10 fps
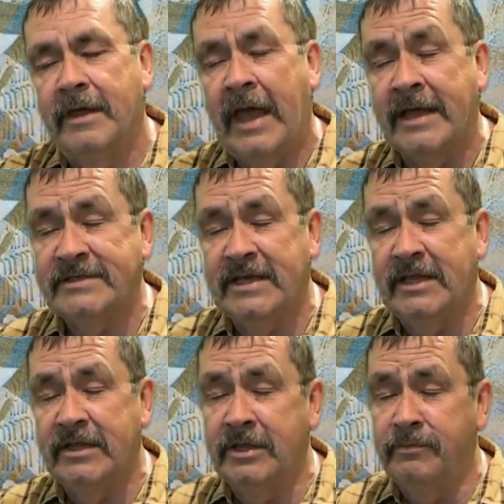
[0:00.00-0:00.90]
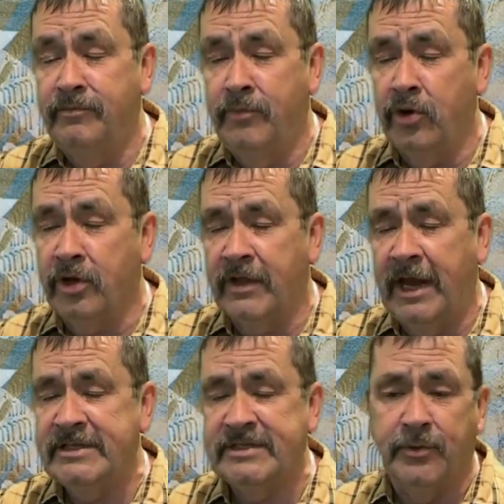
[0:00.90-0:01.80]
Yes, the
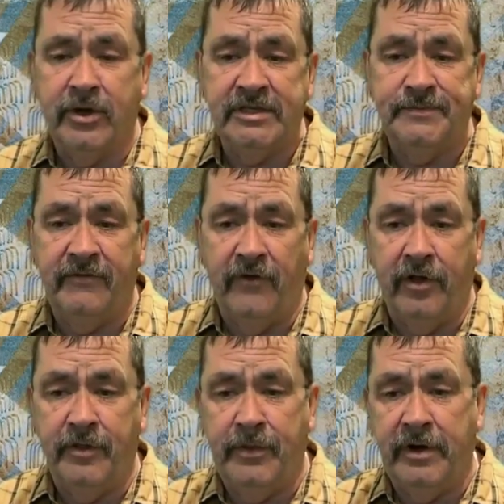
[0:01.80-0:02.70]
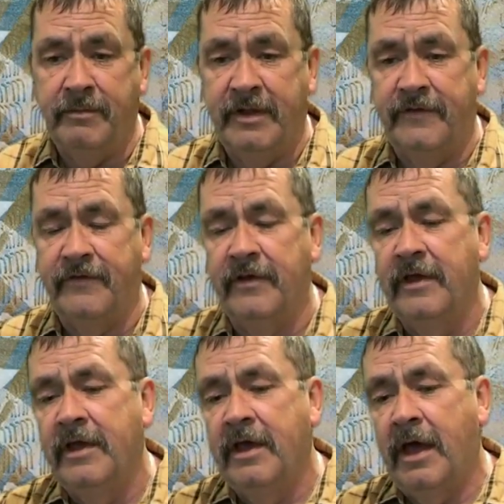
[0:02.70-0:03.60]
latest book is Before the Pyramids.
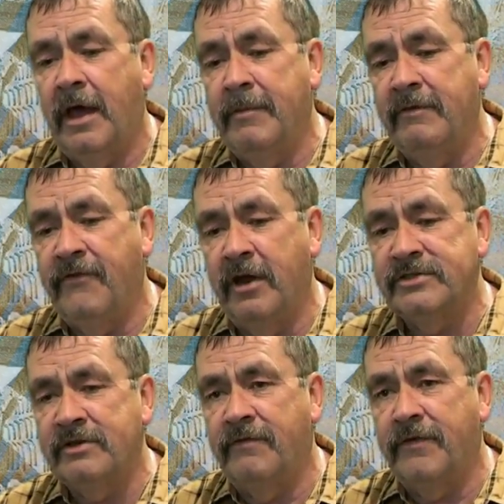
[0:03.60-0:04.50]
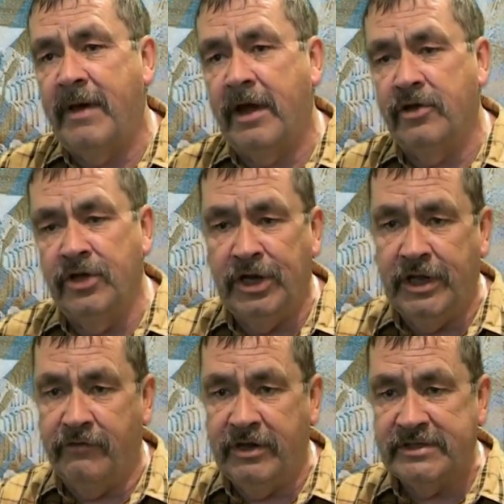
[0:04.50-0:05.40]
It follows on from our
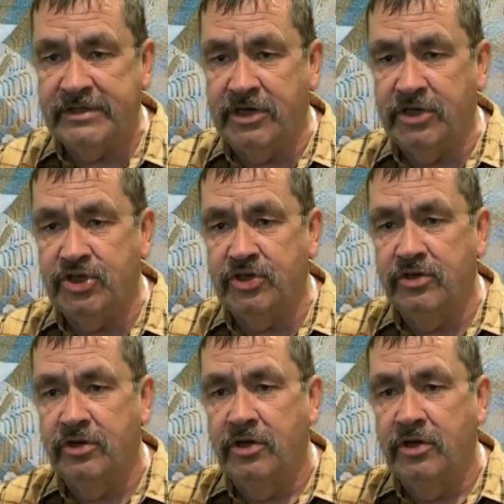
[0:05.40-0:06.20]
earlier research